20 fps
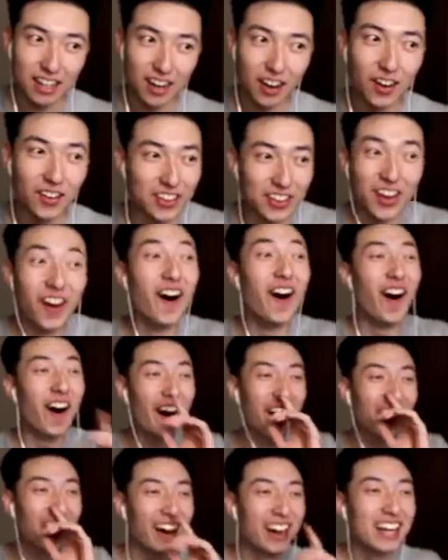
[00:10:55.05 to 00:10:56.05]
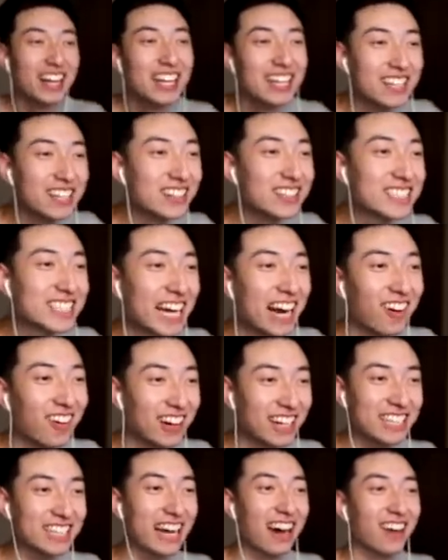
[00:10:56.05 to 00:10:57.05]
Oh, they're
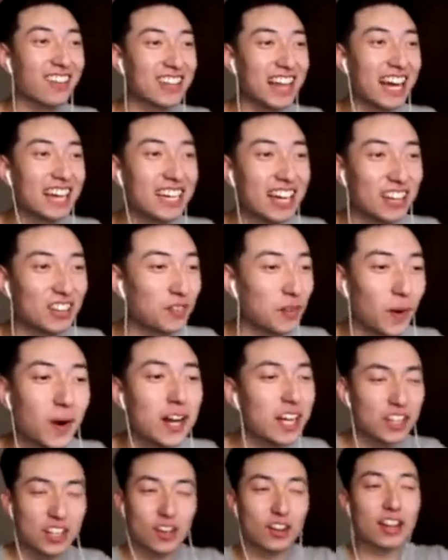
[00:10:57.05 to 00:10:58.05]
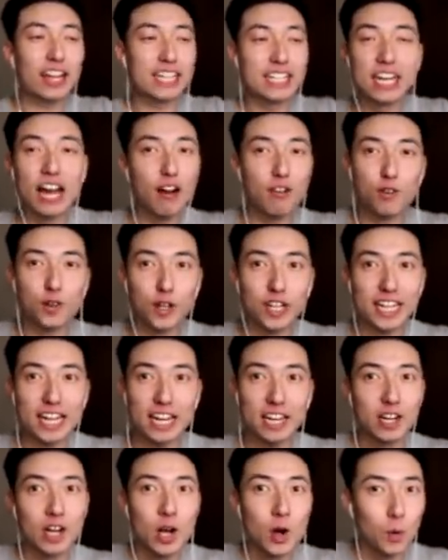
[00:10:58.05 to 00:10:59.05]
tearing down that nether portal. They're like, never
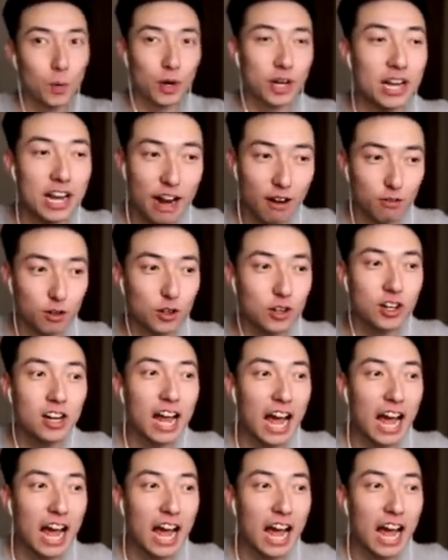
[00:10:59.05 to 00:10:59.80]
again. We're never